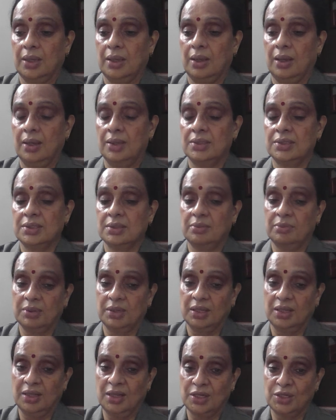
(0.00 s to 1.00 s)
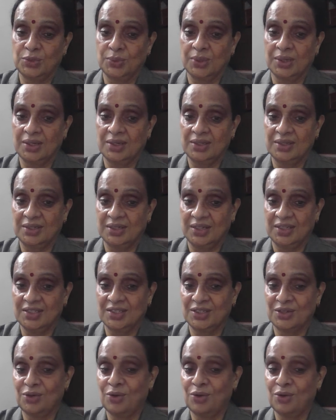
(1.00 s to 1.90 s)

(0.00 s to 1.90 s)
and something that you can taste.